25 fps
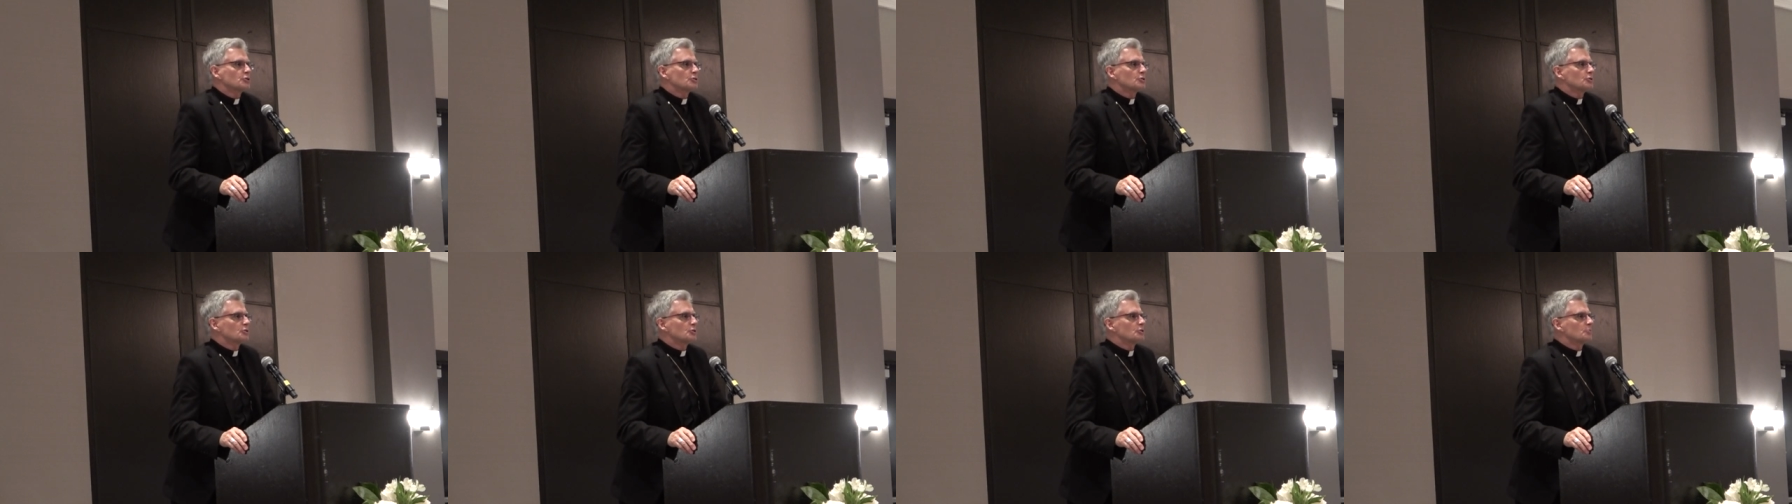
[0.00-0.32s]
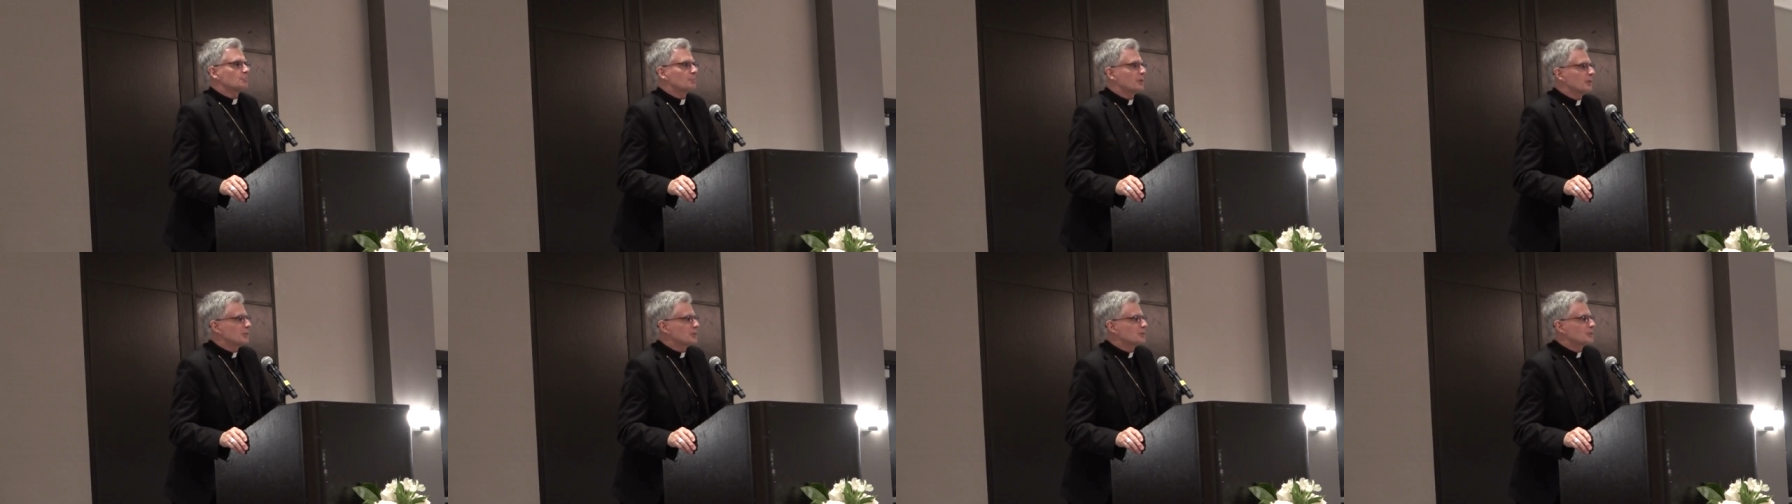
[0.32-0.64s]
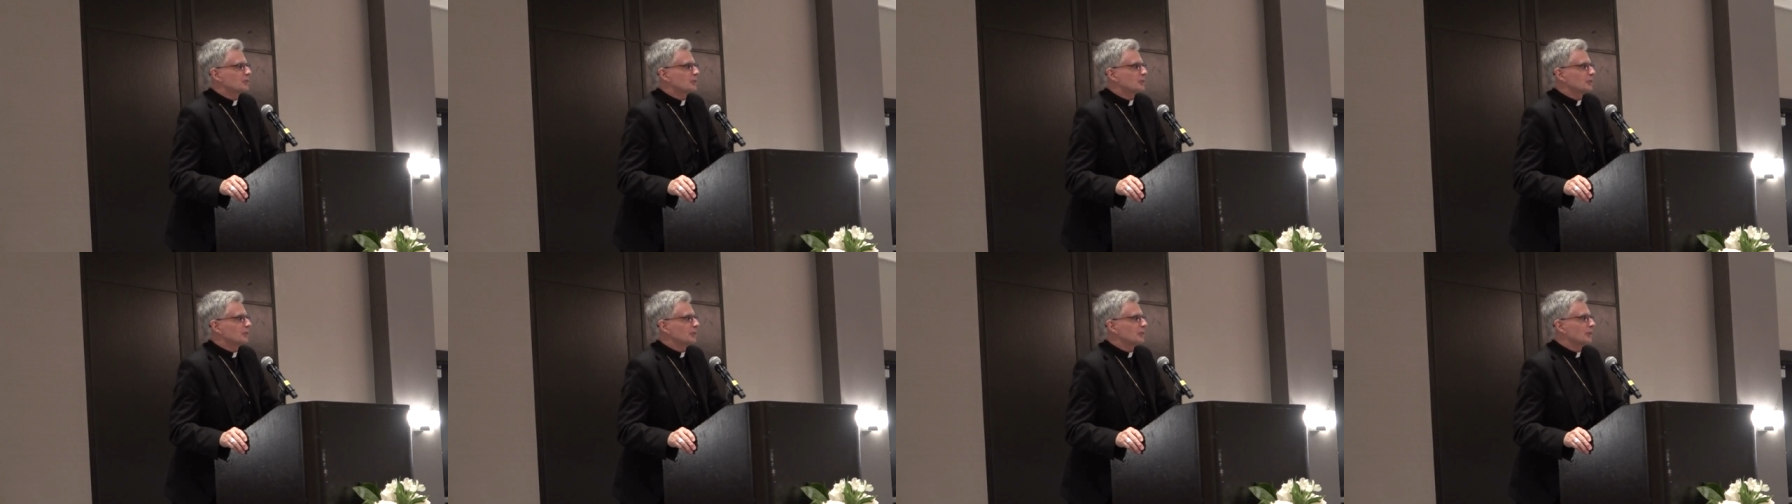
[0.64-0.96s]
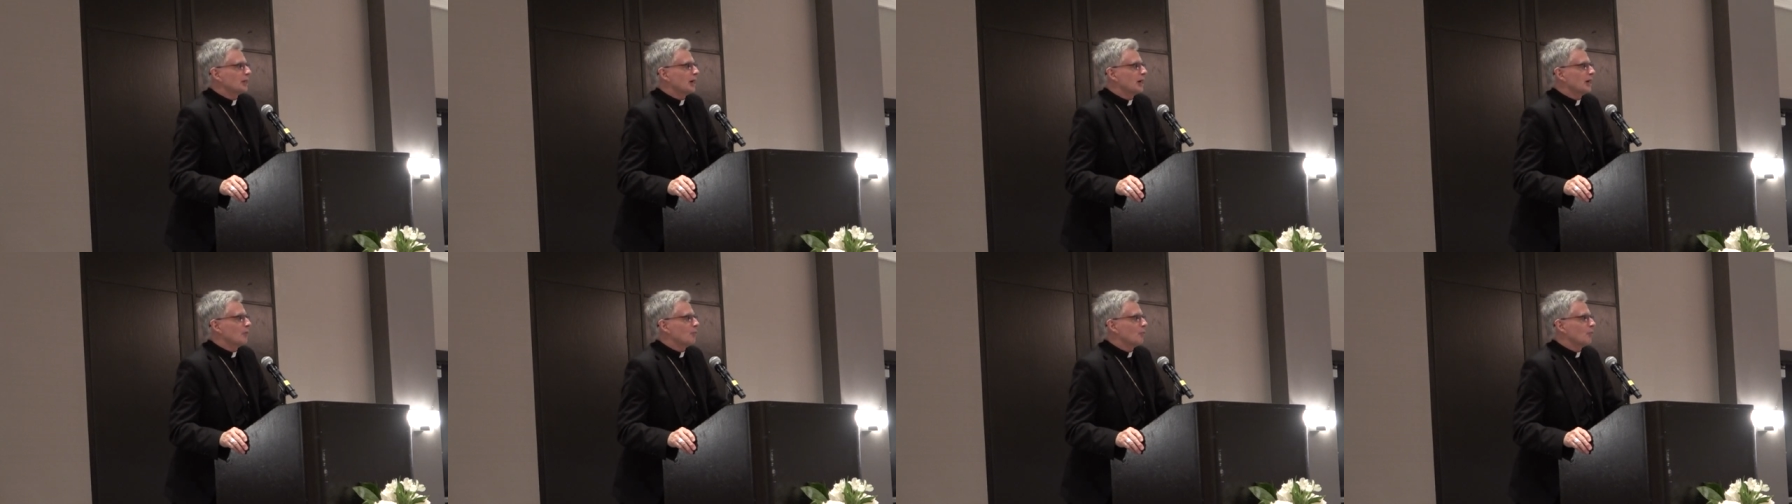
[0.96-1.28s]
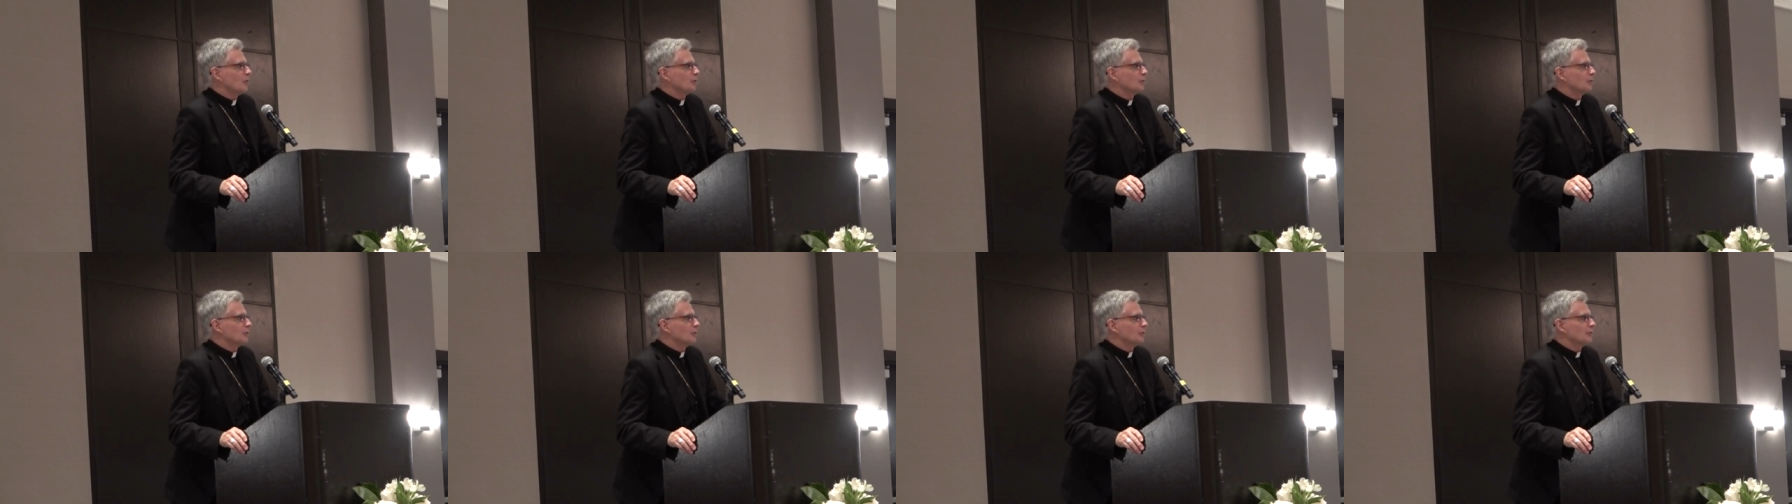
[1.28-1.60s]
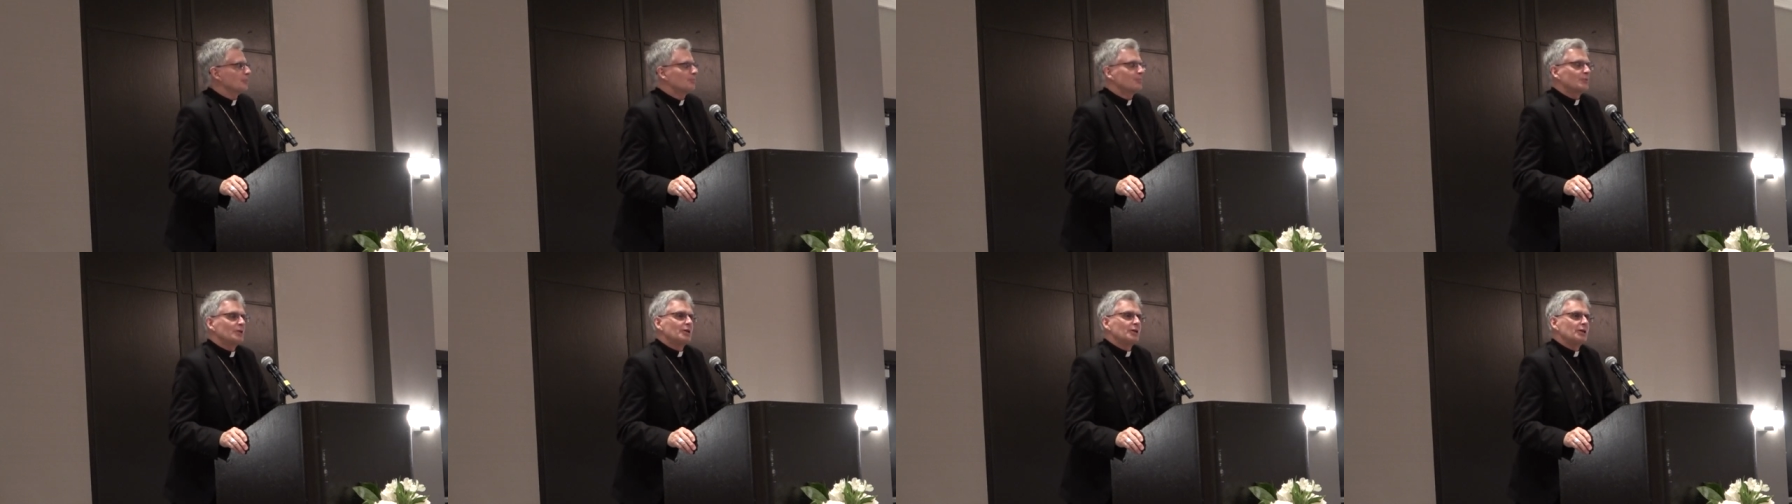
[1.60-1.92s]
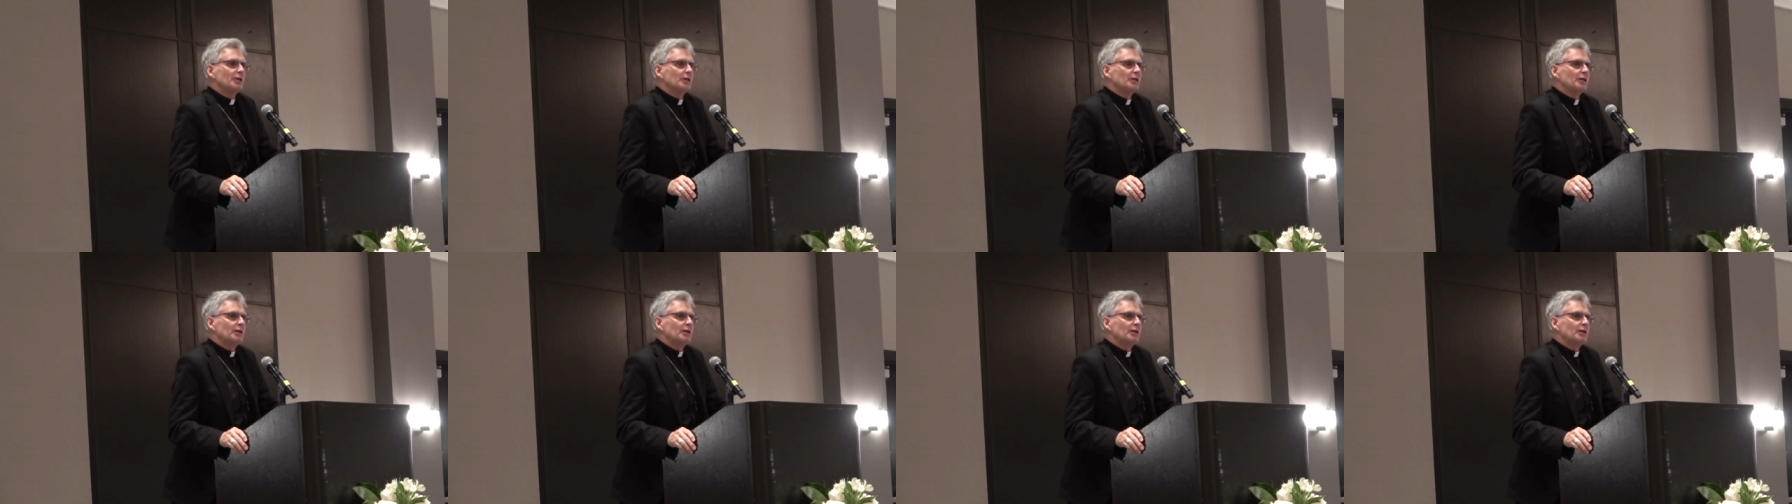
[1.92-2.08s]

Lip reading: church basically, I wonder,